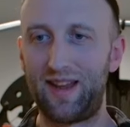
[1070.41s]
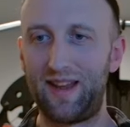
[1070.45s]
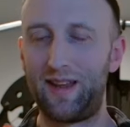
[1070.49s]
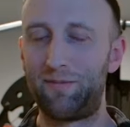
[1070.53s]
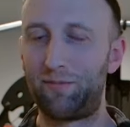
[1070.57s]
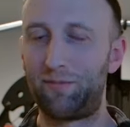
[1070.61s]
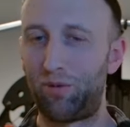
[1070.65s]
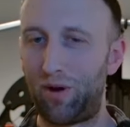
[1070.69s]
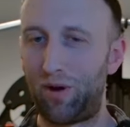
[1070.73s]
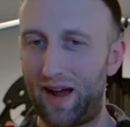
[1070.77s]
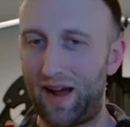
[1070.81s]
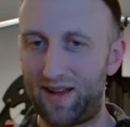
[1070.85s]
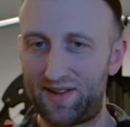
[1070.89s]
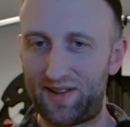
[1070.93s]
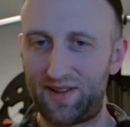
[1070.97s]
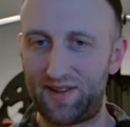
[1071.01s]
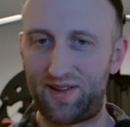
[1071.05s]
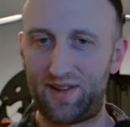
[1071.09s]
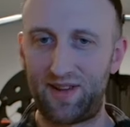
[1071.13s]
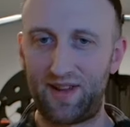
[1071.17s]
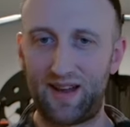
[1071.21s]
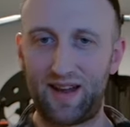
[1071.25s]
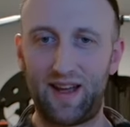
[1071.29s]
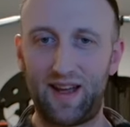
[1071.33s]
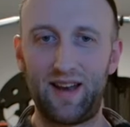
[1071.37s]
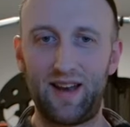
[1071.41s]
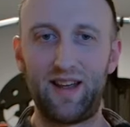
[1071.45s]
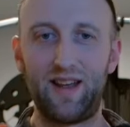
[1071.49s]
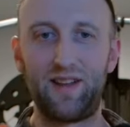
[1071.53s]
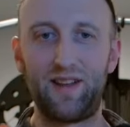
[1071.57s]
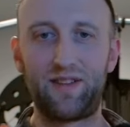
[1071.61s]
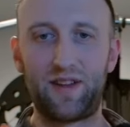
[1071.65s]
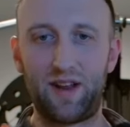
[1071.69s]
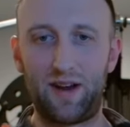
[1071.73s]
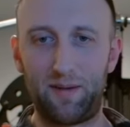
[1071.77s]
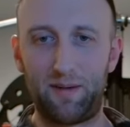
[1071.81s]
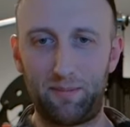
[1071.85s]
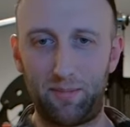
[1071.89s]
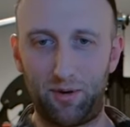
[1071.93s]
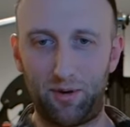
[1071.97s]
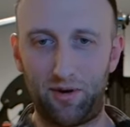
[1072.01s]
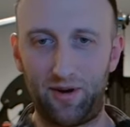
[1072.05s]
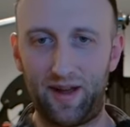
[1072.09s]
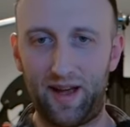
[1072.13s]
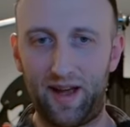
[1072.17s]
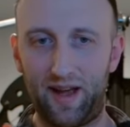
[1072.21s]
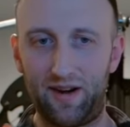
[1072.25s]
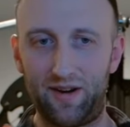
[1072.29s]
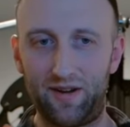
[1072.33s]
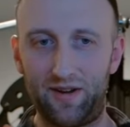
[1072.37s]
In processing it, it's going to
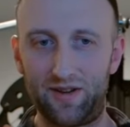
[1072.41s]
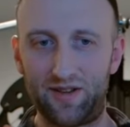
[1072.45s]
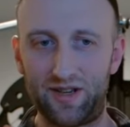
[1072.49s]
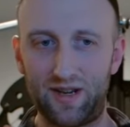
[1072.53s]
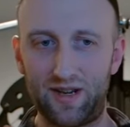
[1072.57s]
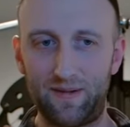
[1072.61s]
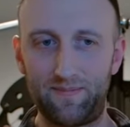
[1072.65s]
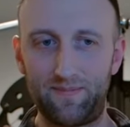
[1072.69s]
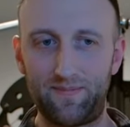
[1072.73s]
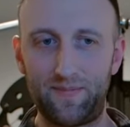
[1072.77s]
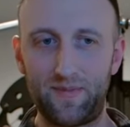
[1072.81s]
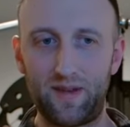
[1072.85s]
burn energy.